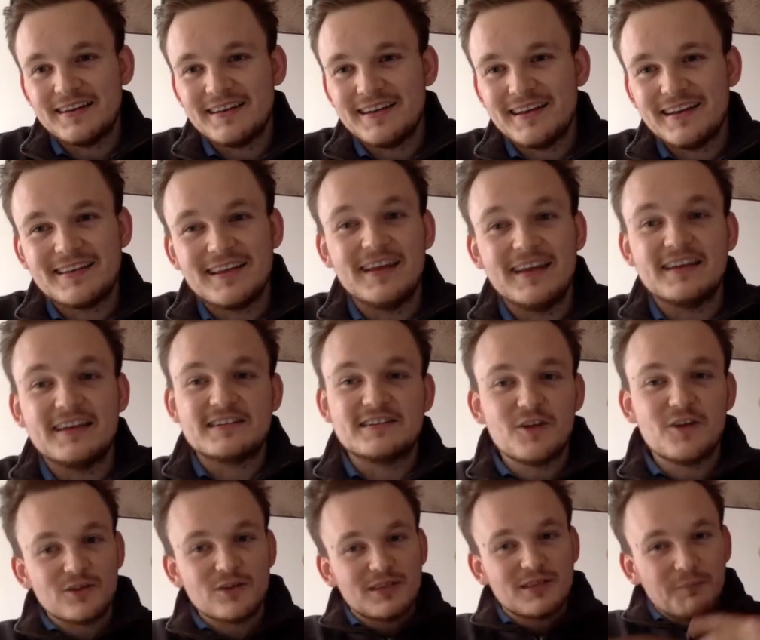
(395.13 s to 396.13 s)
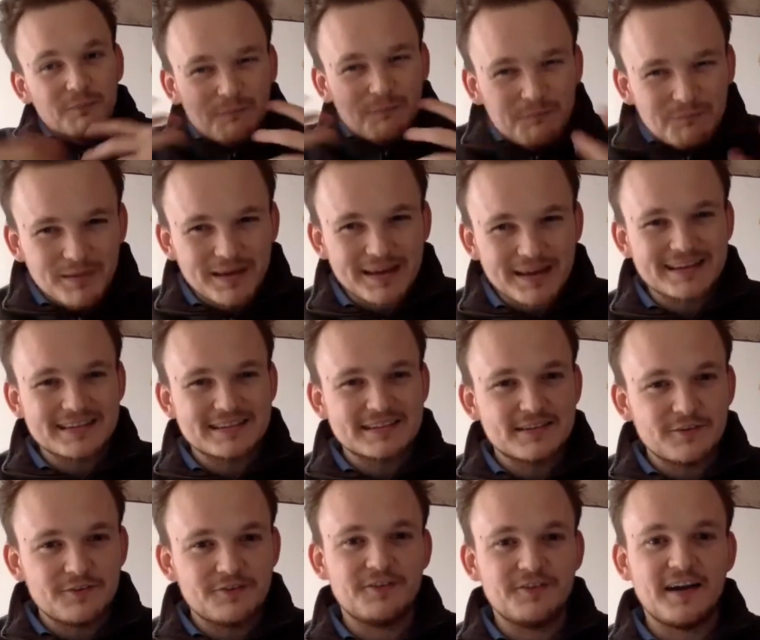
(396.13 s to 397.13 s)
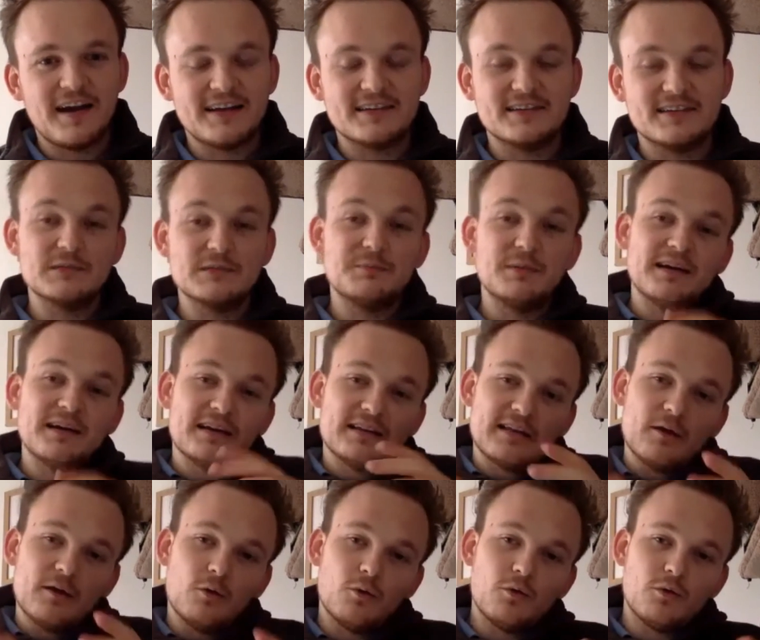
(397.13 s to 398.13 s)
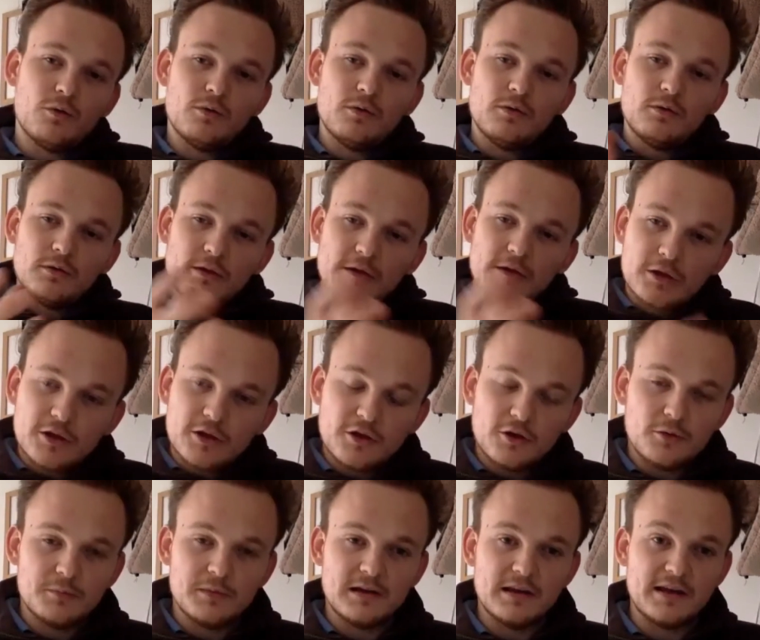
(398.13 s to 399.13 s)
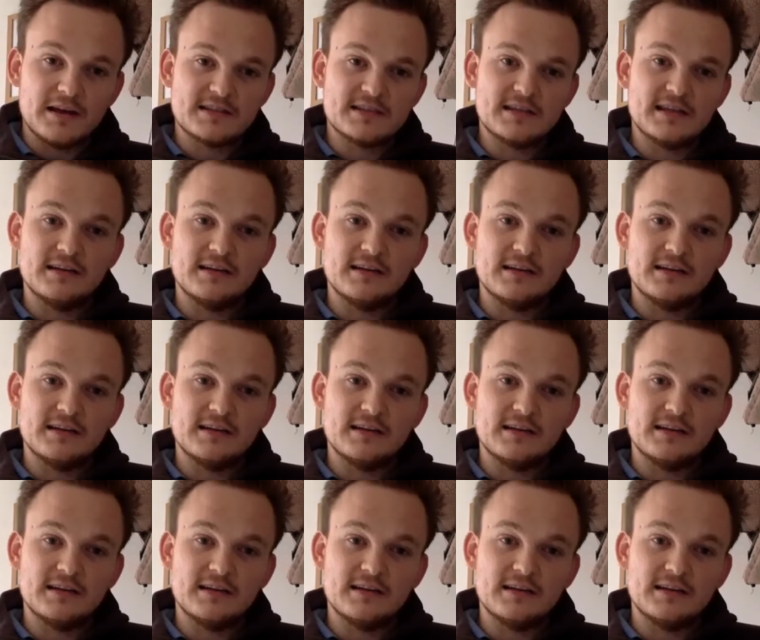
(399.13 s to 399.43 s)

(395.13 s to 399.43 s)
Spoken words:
It's not the biggest of factors, but it all accumulates.